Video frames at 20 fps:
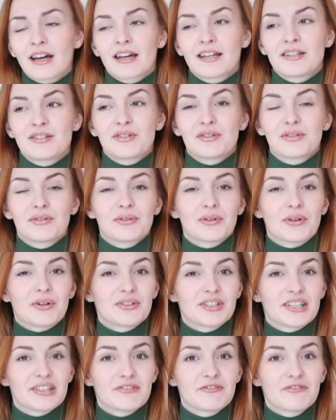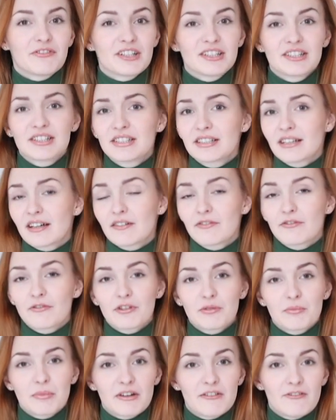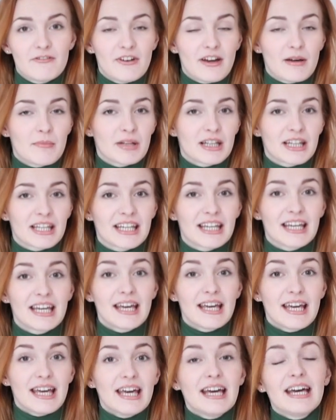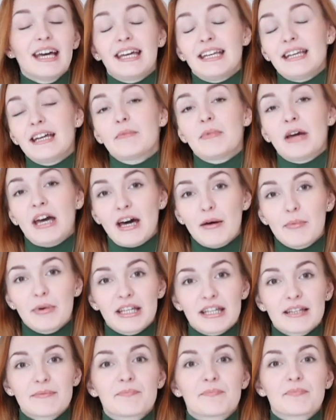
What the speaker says: I do all that fun stuff with my family, and I'm happy.